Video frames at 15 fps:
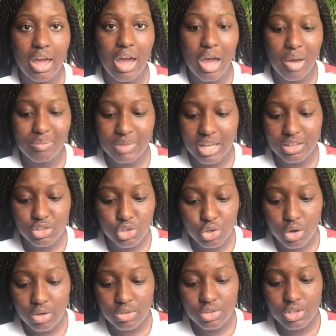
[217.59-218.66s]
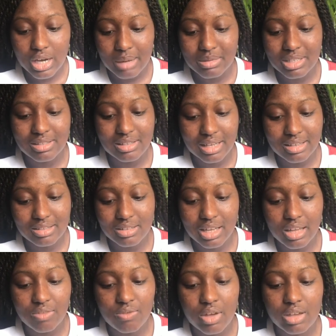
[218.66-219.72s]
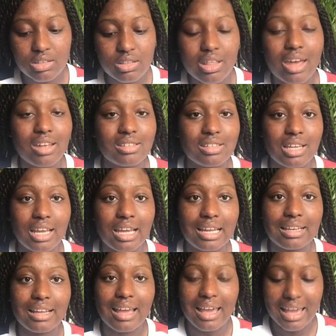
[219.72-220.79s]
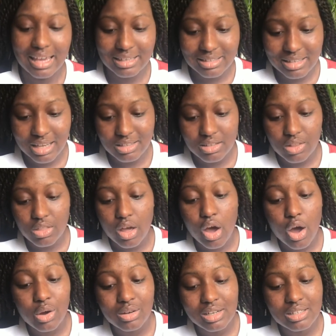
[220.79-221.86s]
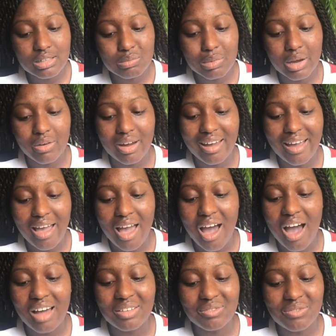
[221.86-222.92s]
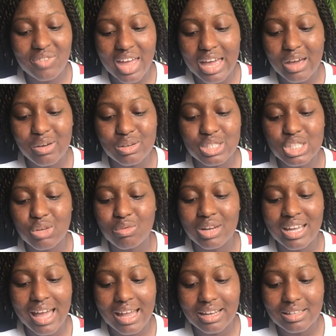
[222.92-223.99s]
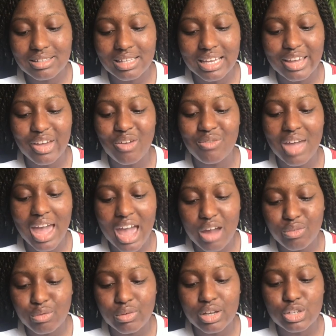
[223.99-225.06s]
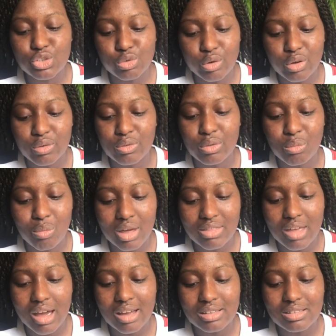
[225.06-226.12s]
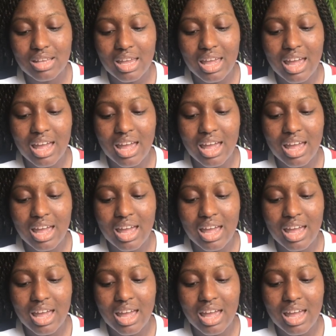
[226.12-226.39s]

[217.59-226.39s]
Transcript: In John chapter 16, verse 13, it says that the Holy Spirit unveils the reality of every truth with us.